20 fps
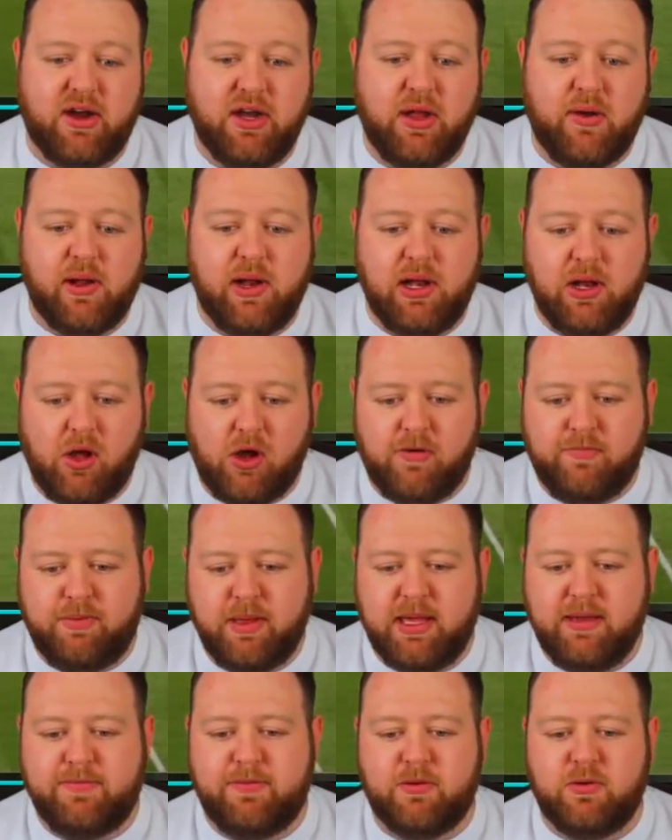I know a lot of
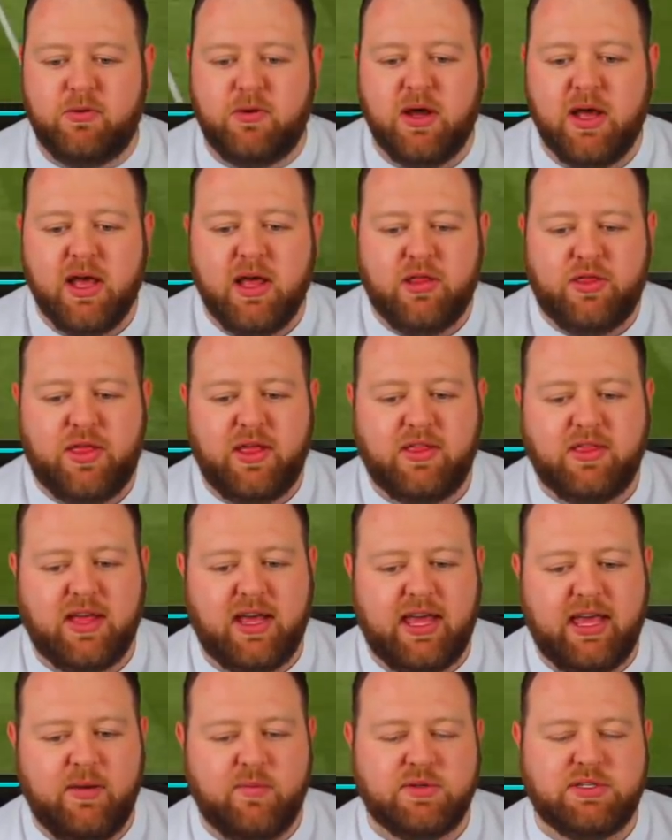people think
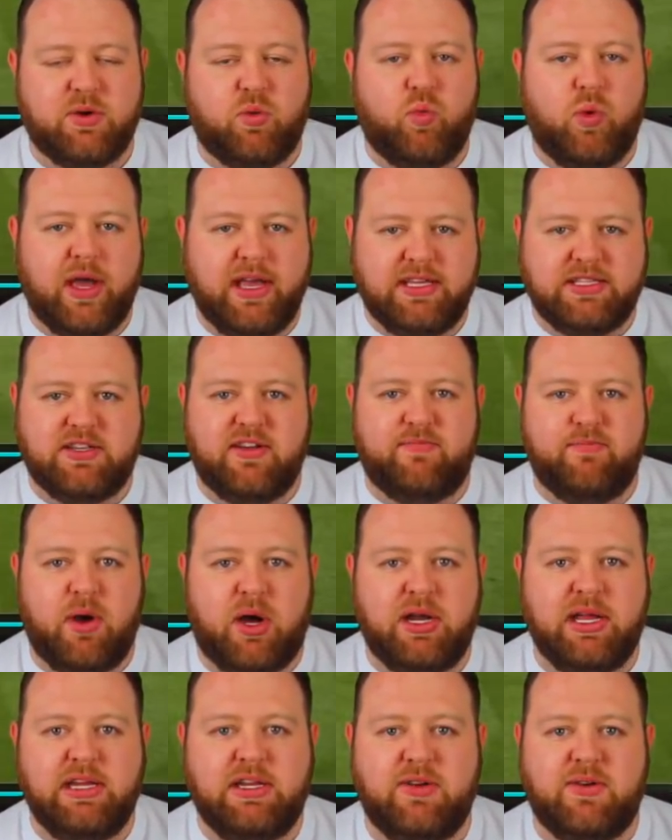that he was a waste of
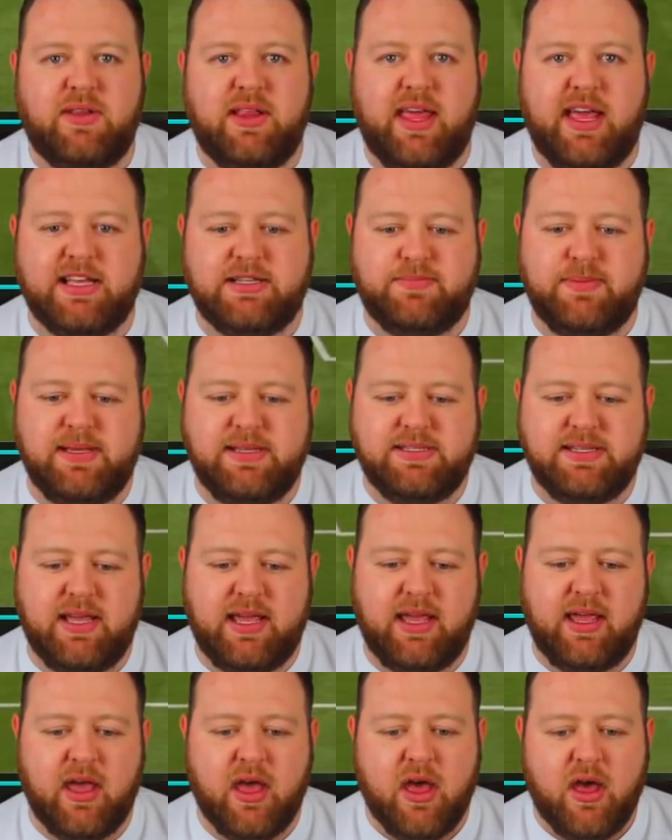money doing the S B
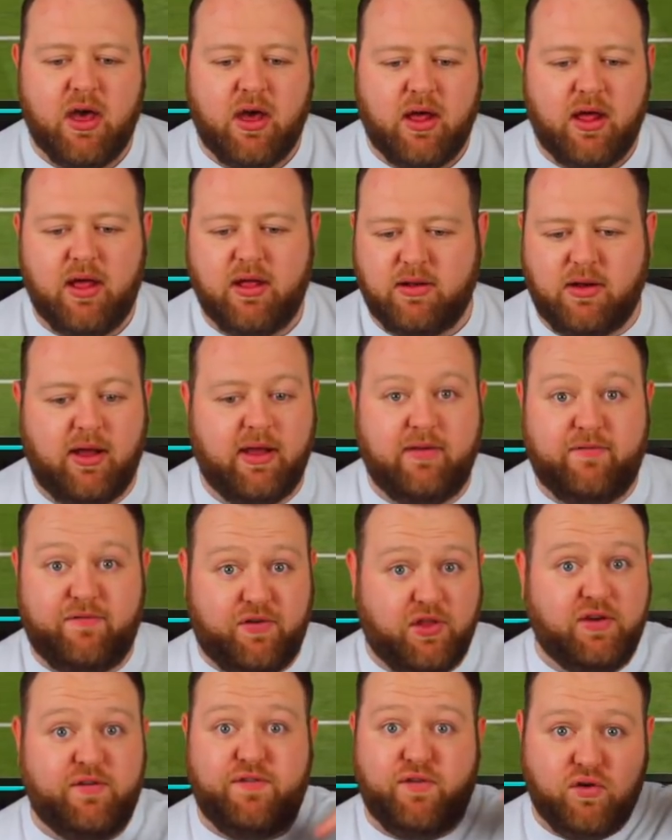C, uh, like
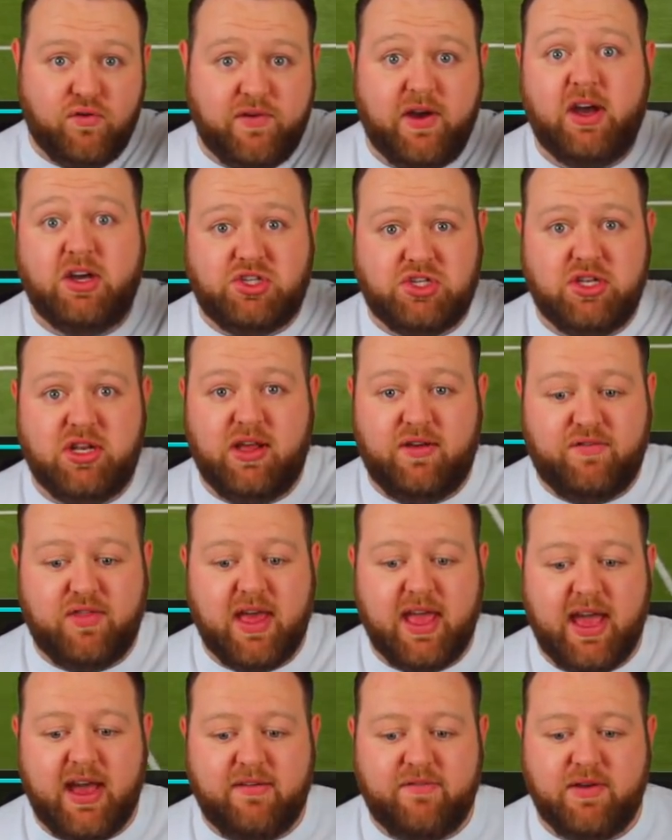for the full version, if
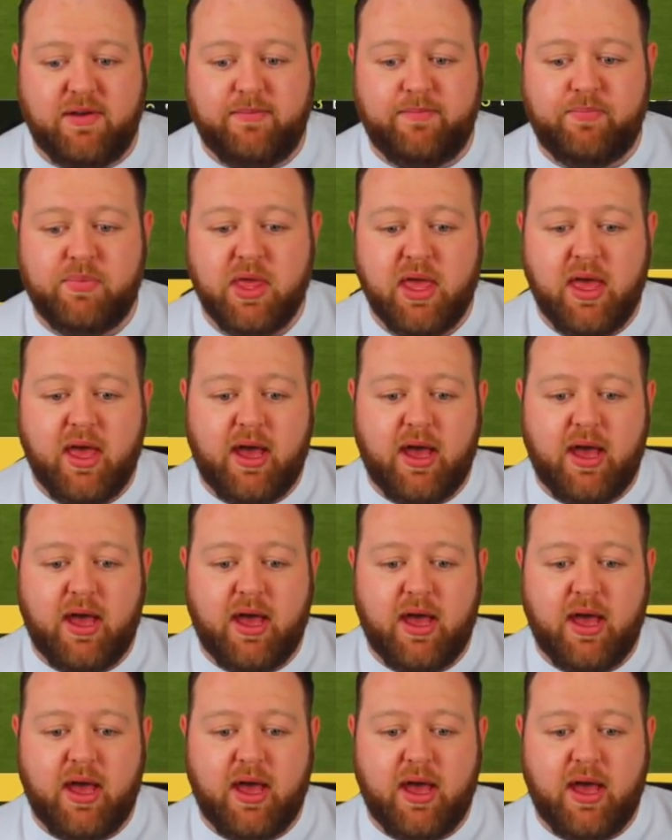they have him.